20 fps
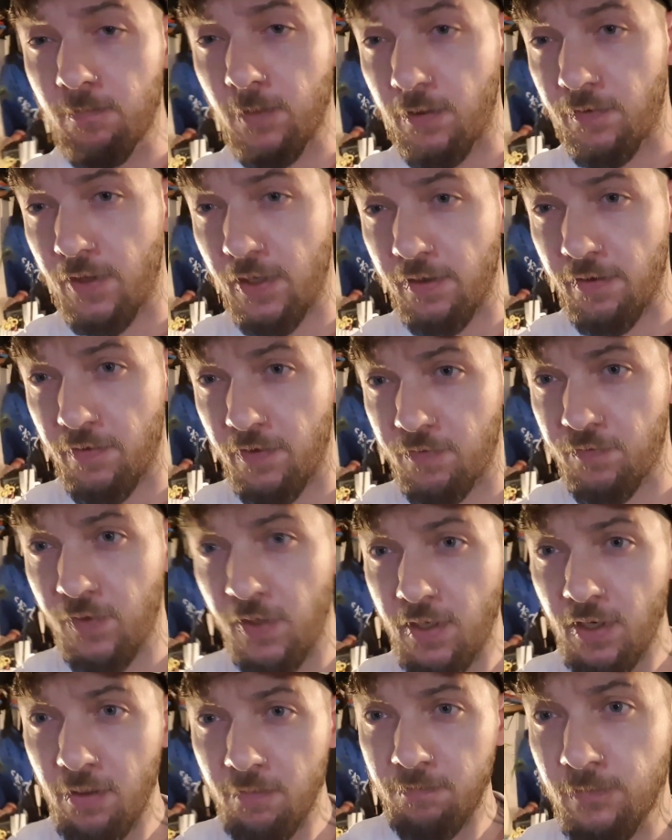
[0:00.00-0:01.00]
at the end of this
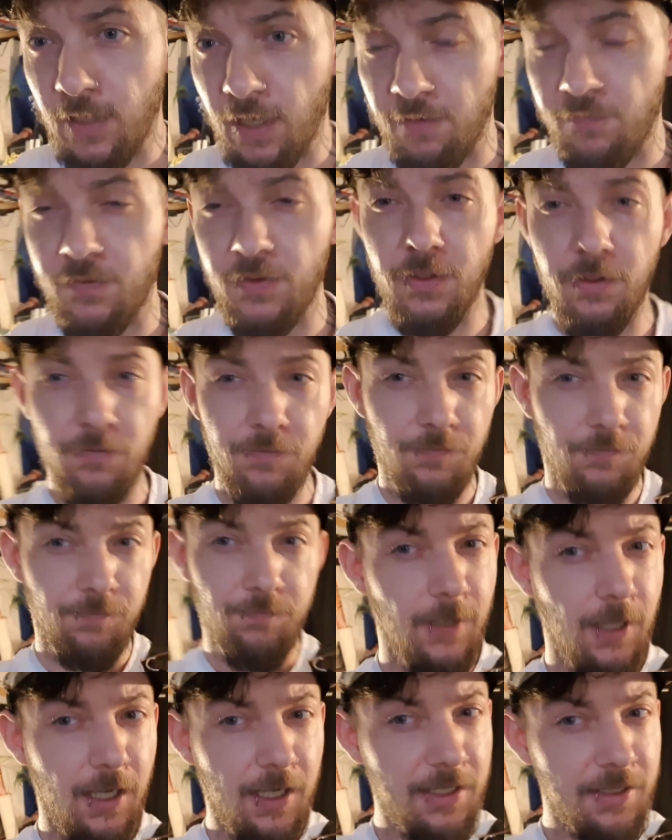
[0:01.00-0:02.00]
video, after you've
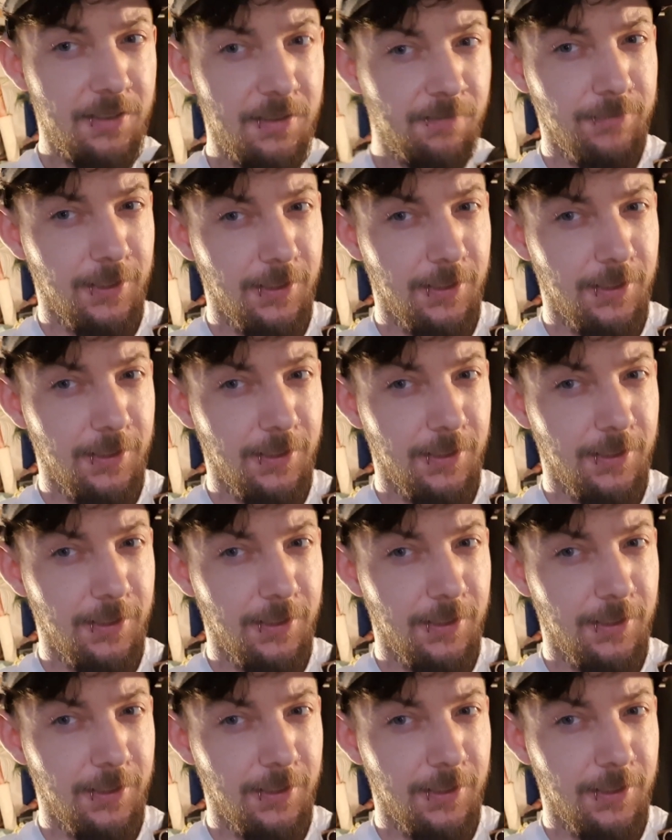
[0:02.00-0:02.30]
liked